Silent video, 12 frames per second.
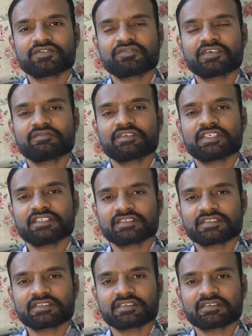so far we
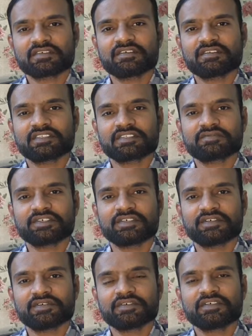discussed on this
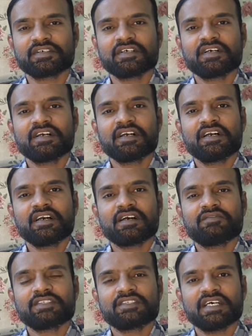video.
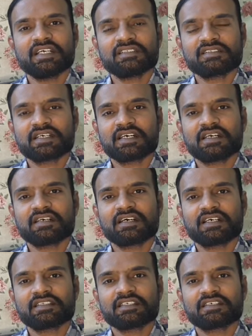With that
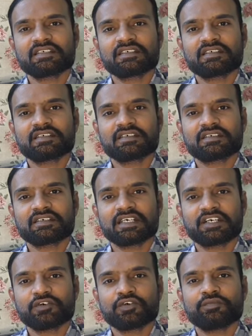said, I think
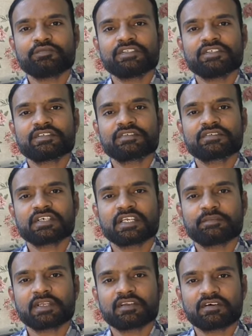I hope this
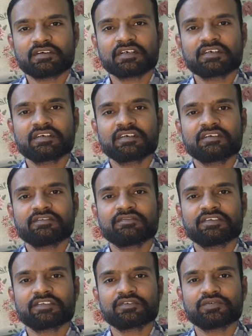help a lot
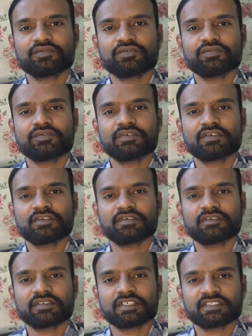for the
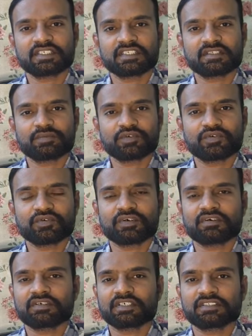who design the
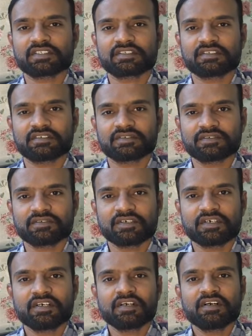board or design the